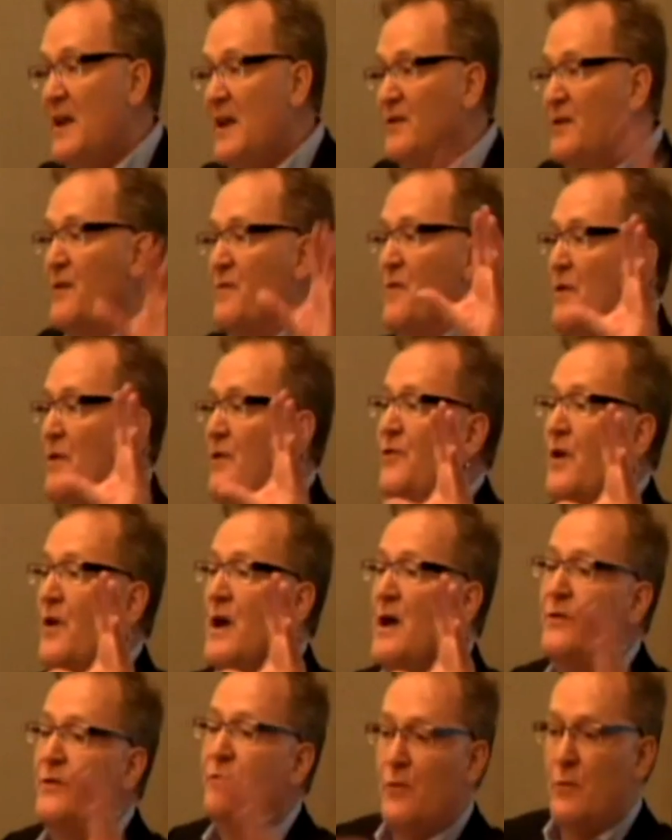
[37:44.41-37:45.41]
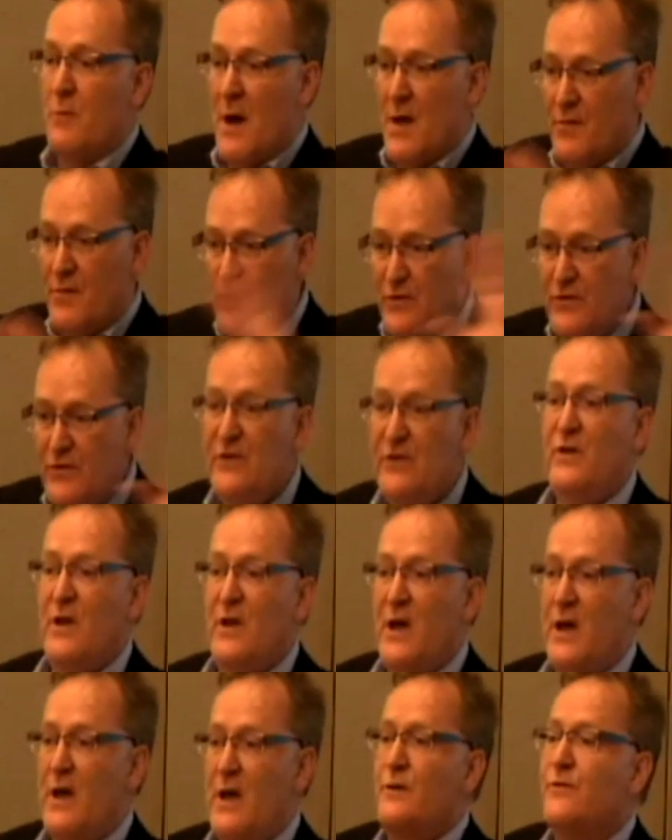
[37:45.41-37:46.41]
eight different sites around the G
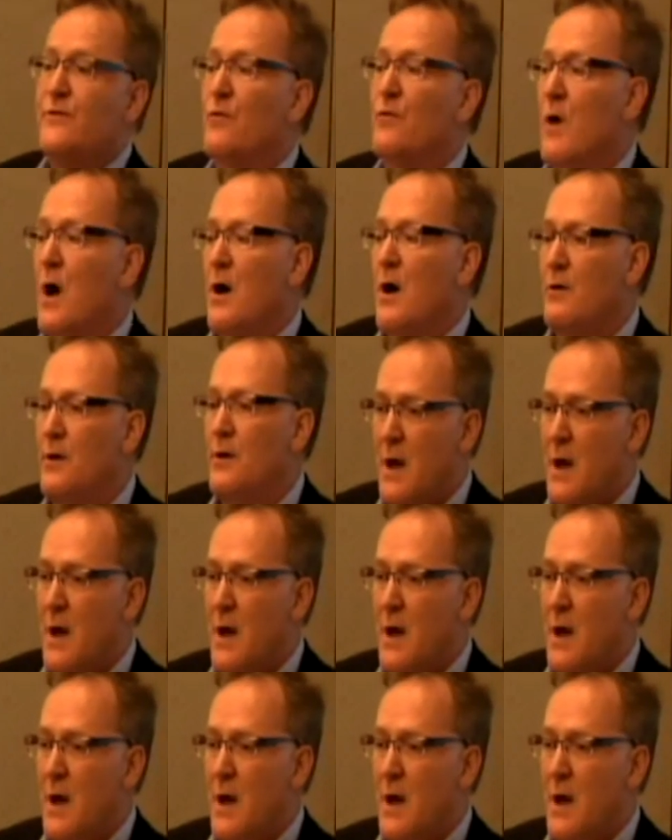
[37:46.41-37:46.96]
T A in Toronto.